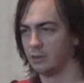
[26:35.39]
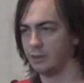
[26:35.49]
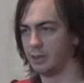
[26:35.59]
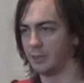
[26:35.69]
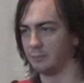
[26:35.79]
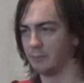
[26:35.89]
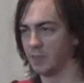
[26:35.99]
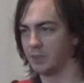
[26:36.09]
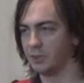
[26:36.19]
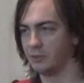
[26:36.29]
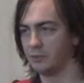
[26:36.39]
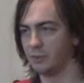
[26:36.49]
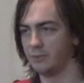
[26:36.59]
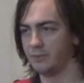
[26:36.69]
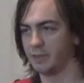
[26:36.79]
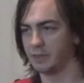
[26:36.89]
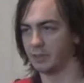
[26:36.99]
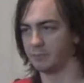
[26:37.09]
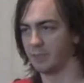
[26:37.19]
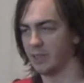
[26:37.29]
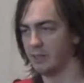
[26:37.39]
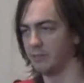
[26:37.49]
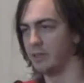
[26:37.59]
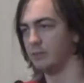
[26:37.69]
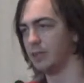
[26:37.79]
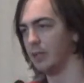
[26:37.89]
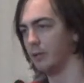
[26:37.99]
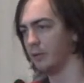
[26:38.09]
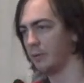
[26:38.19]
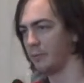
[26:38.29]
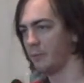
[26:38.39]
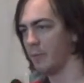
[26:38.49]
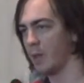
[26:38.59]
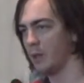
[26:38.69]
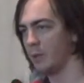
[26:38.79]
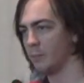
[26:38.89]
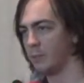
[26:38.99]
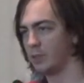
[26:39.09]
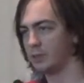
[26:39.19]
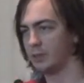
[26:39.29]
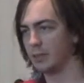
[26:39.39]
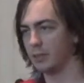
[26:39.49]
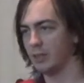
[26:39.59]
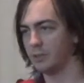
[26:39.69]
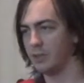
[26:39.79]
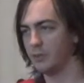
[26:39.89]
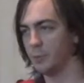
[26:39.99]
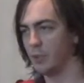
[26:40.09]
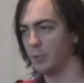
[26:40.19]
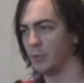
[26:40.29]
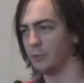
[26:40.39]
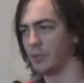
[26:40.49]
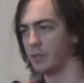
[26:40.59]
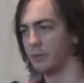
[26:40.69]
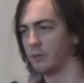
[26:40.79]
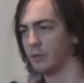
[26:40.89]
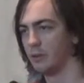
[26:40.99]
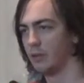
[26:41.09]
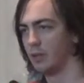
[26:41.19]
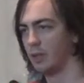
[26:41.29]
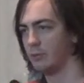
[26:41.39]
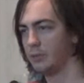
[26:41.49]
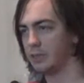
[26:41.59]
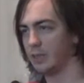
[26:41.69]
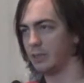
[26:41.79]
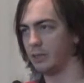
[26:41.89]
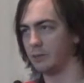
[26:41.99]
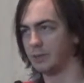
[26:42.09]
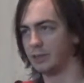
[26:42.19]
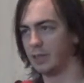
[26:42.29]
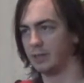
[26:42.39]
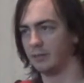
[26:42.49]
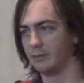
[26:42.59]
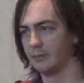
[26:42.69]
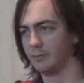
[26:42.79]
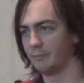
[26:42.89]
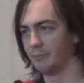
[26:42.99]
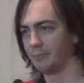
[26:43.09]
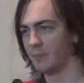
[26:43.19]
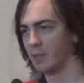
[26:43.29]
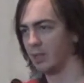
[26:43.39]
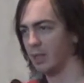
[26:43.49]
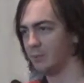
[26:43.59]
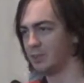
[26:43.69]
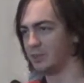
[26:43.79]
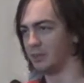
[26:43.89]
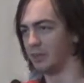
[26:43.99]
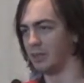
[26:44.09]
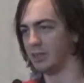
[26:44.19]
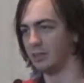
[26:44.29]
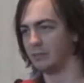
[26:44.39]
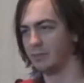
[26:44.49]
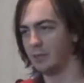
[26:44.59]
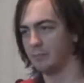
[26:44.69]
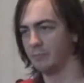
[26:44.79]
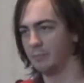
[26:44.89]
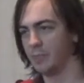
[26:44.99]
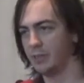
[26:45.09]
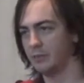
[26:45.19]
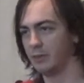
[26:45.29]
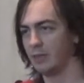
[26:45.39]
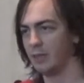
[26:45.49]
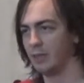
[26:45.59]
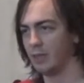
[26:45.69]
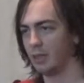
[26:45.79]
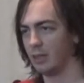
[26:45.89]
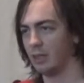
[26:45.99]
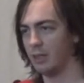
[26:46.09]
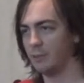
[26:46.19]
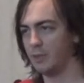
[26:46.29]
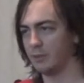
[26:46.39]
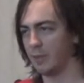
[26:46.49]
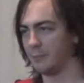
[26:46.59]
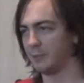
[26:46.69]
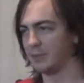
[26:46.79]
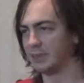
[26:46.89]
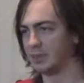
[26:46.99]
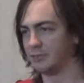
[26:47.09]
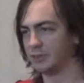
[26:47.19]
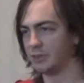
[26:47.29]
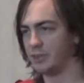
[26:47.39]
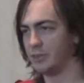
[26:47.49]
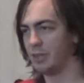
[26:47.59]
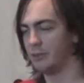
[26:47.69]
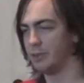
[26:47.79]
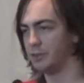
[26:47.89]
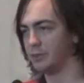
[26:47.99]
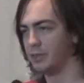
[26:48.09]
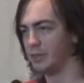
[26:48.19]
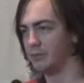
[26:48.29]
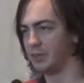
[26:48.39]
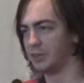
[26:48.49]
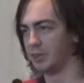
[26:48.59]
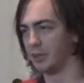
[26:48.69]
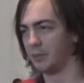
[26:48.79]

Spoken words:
Gee, a journal full of adventure. I envy you, kiddo. Plus, you're not alone. You have your Pokemon with you. I wish I could go instead. I'm just joking, dear. Yep, Rio, I'll be alright by myself, so you go and enjoy your adventure.